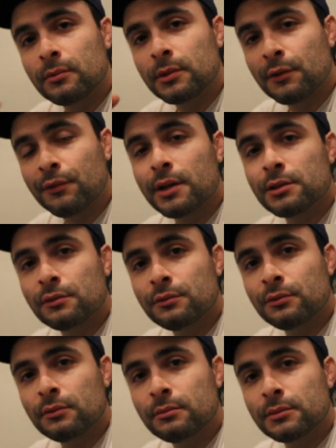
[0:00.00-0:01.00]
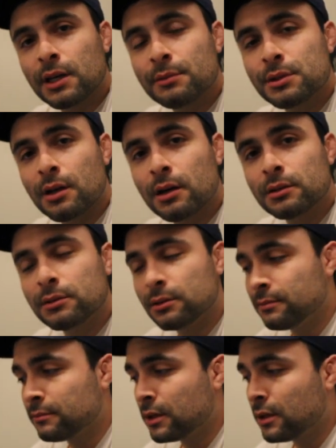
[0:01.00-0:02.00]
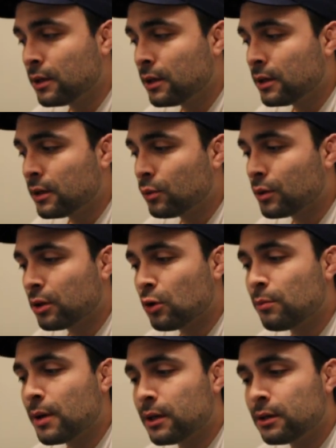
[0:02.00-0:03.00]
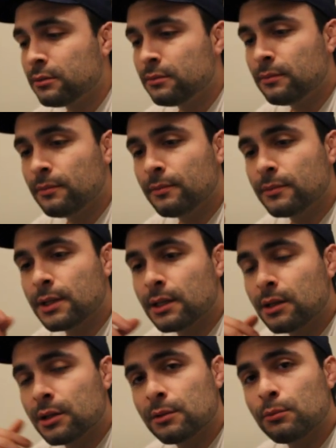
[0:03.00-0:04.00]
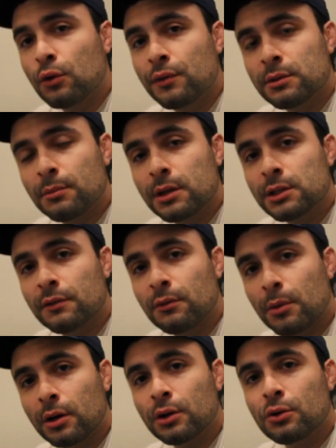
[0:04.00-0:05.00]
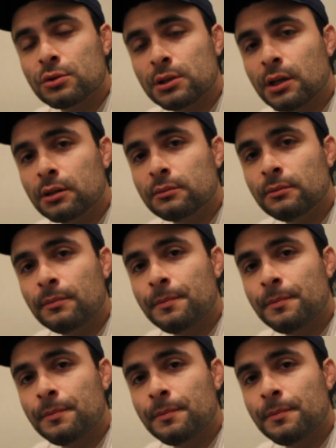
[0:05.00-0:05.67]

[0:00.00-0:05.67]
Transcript: defensive type stocks with low beta that doesn't move as much if a market goes down.